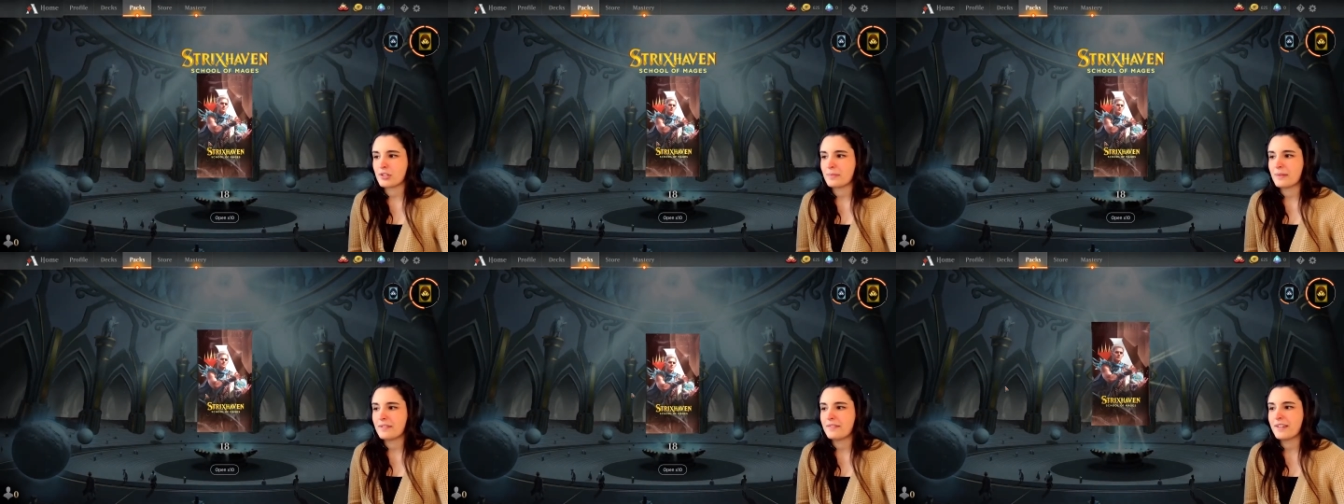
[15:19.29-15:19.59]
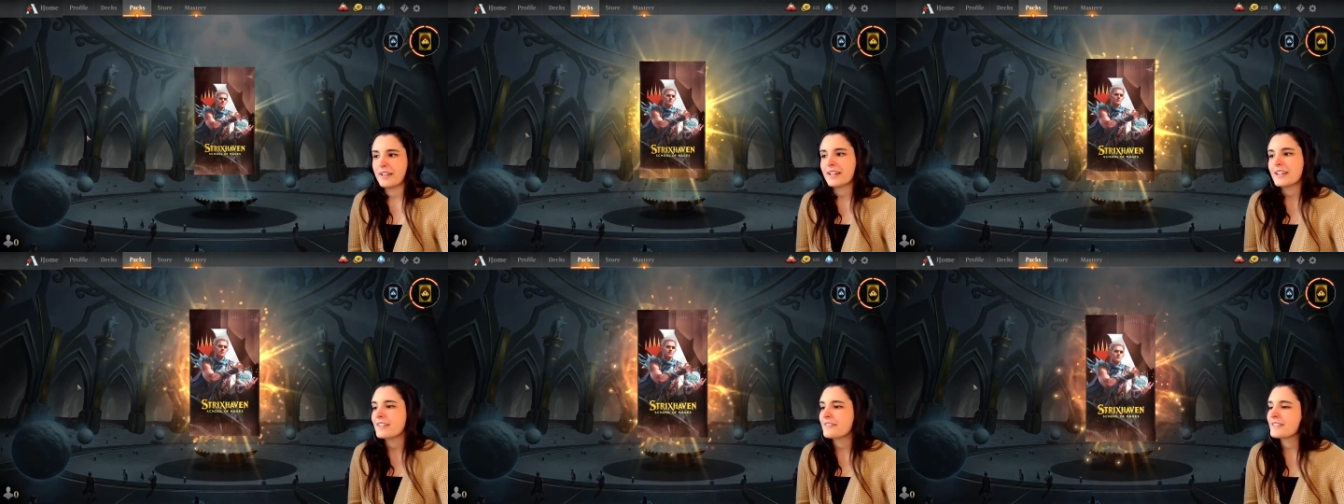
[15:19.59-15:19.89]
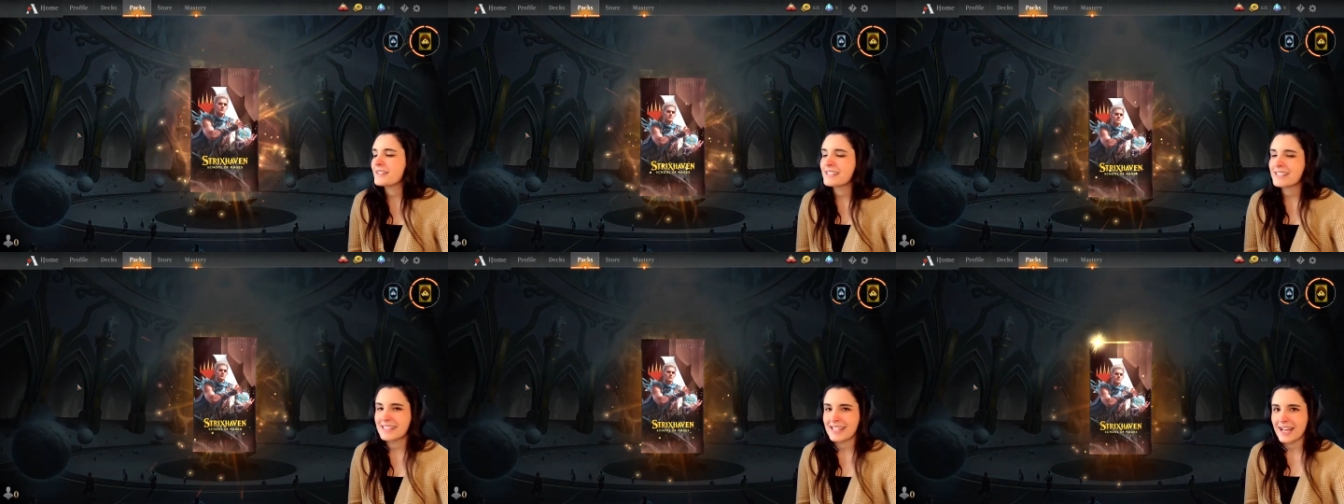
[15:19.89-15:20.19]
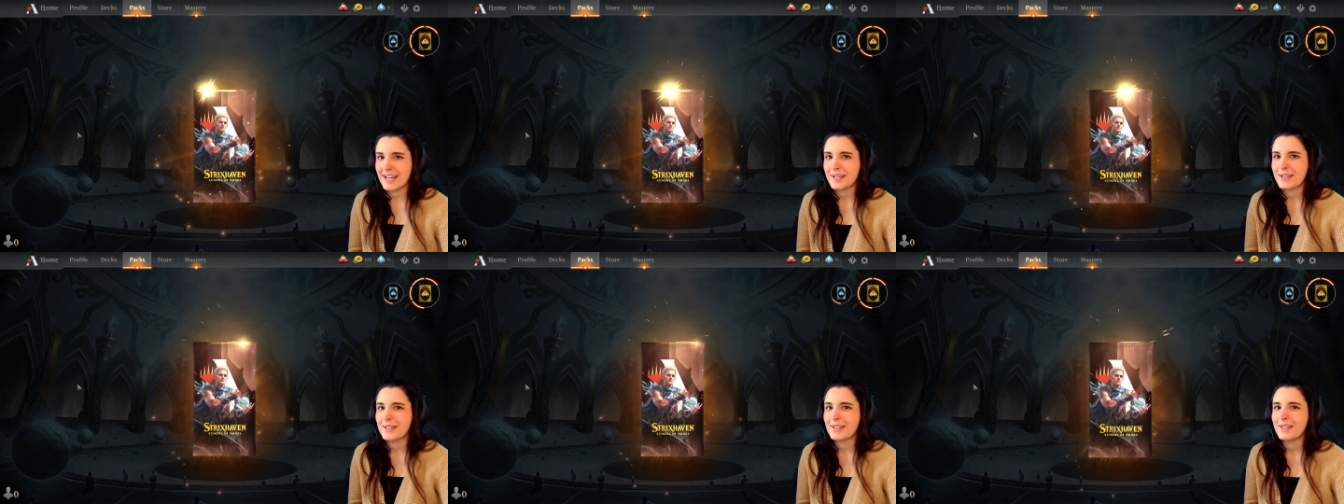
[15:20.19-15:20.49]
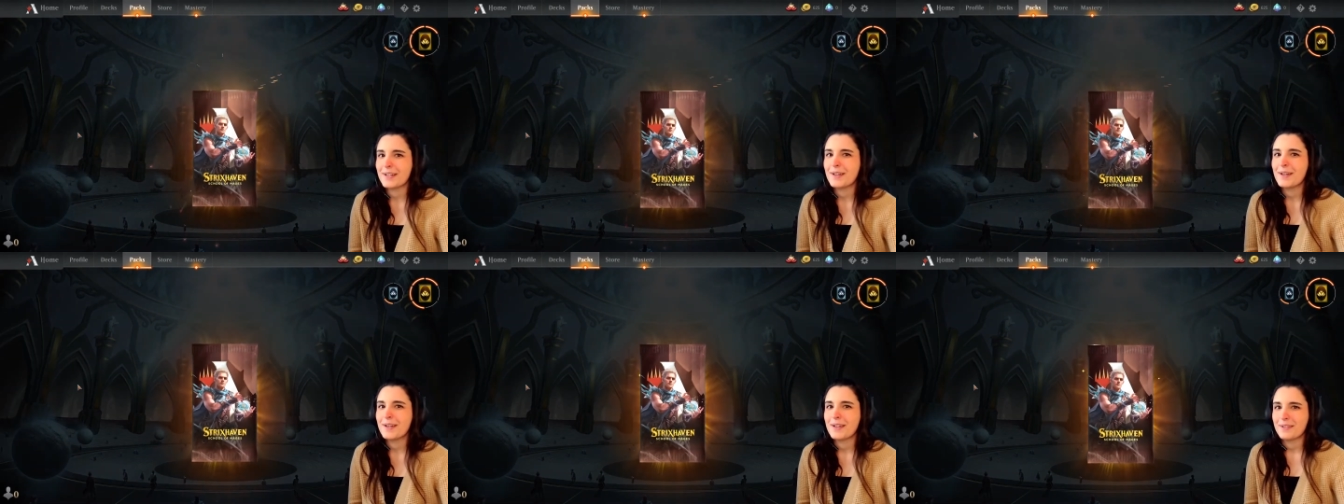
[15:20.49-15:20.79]
my very first deck
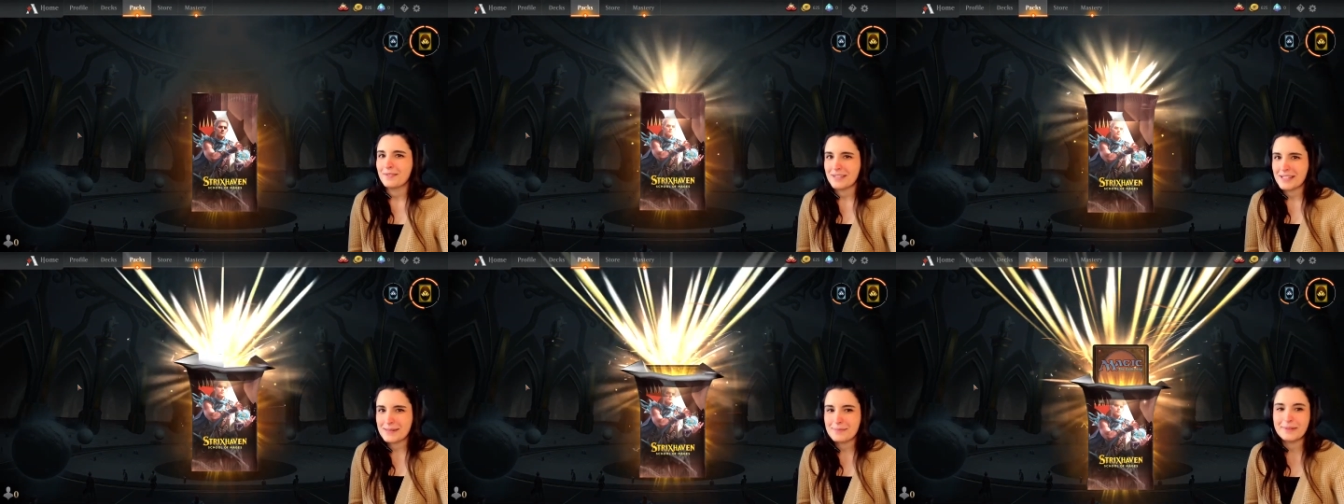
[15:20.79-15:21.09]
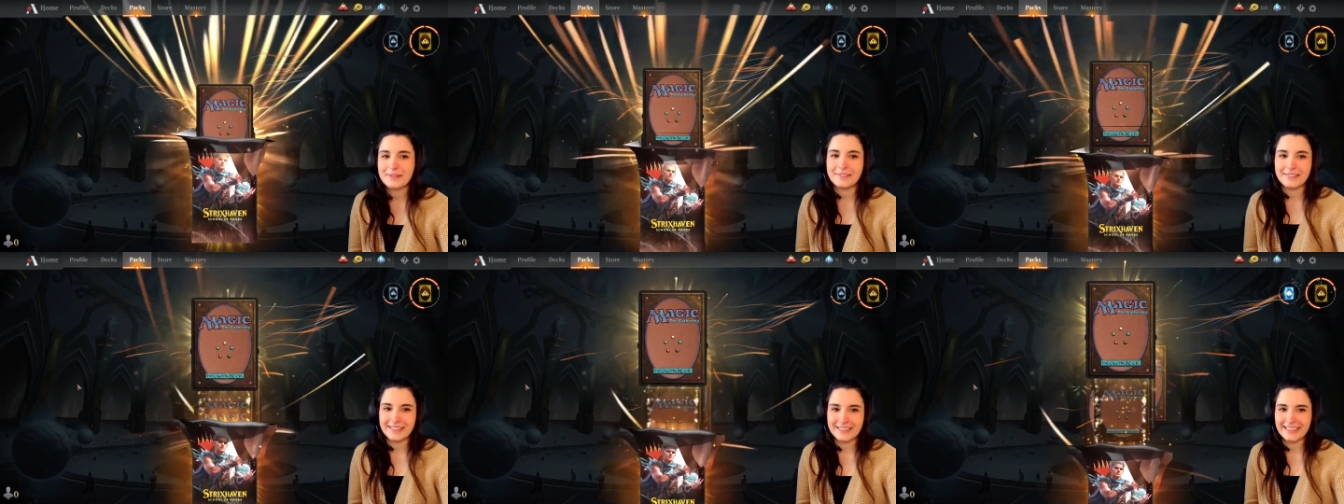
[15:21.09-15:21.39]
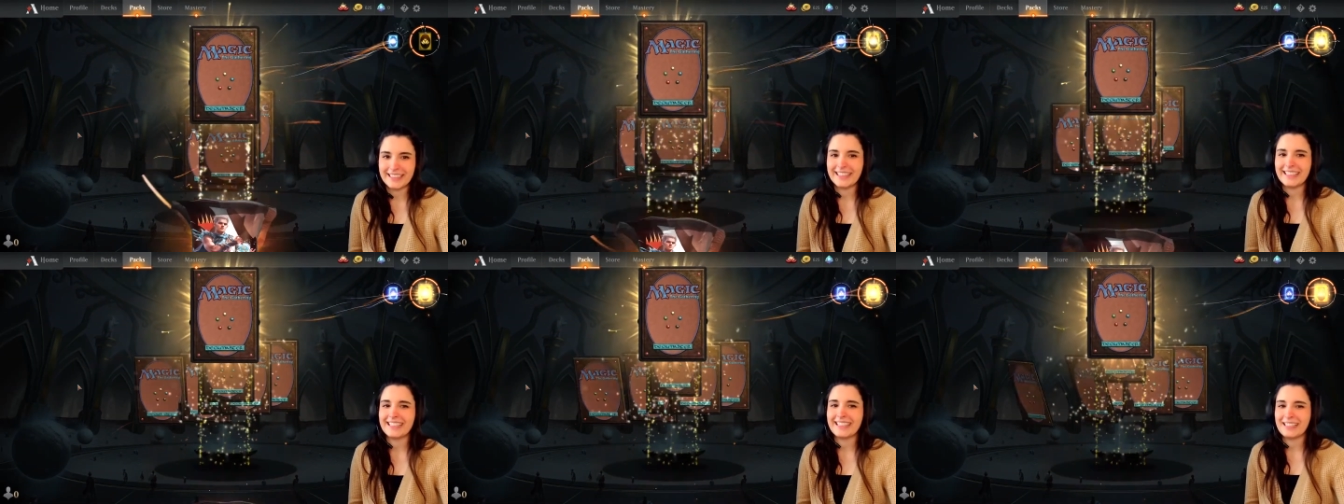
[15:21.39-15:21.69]
was blue and green.